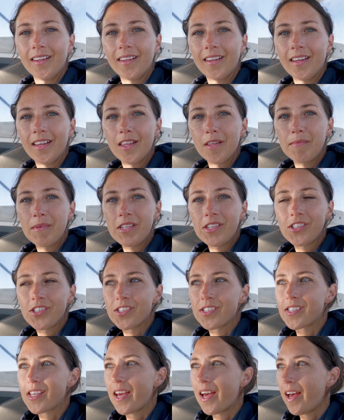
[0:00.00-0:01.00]
Elements
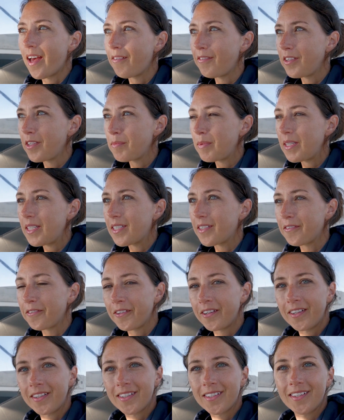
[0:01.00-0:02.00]
just having to be
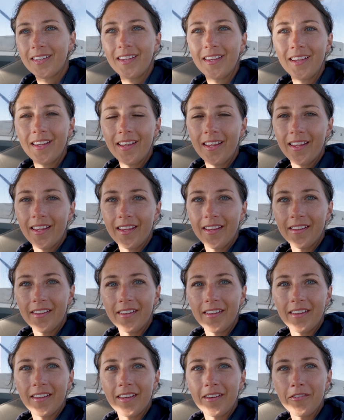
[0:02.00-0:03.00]
different.
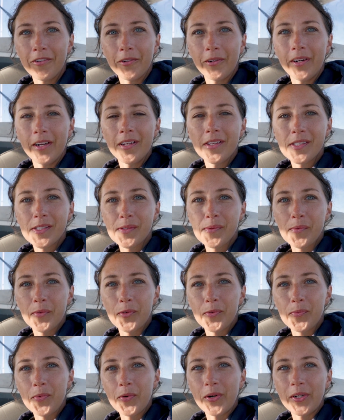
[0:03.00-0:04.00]
Everyone else
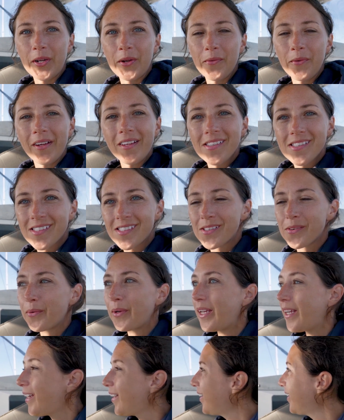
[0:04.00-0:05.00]
pointing west.
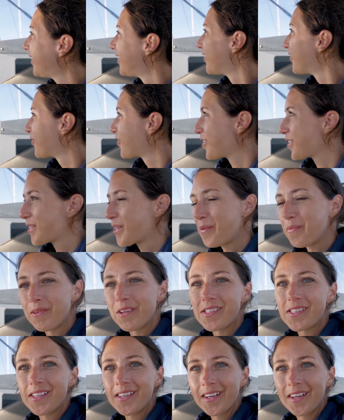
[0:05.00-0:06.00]
We, for some
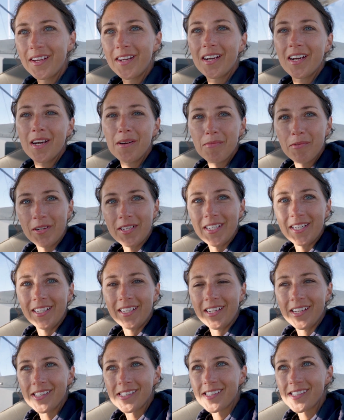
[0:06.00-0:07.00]
reason, are pointing
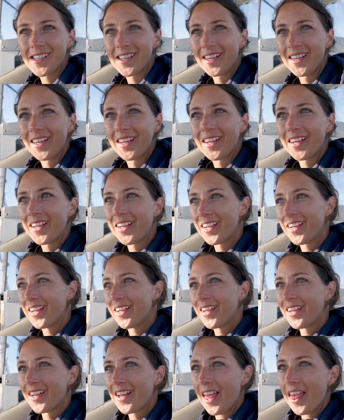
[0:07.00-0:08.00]
east.
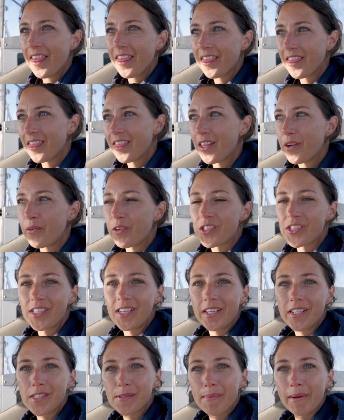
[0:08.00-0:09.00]
I think we just
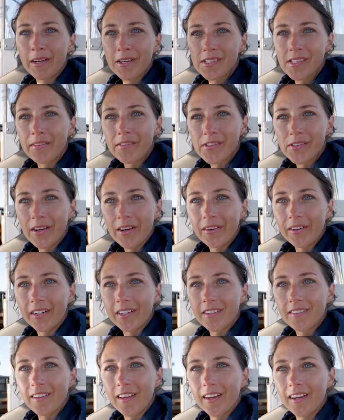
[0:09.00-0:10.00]
need to spin ourselves around
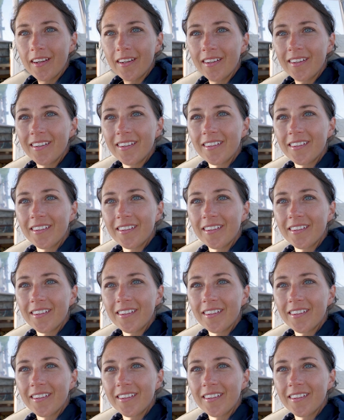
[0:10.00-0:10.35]
here a second.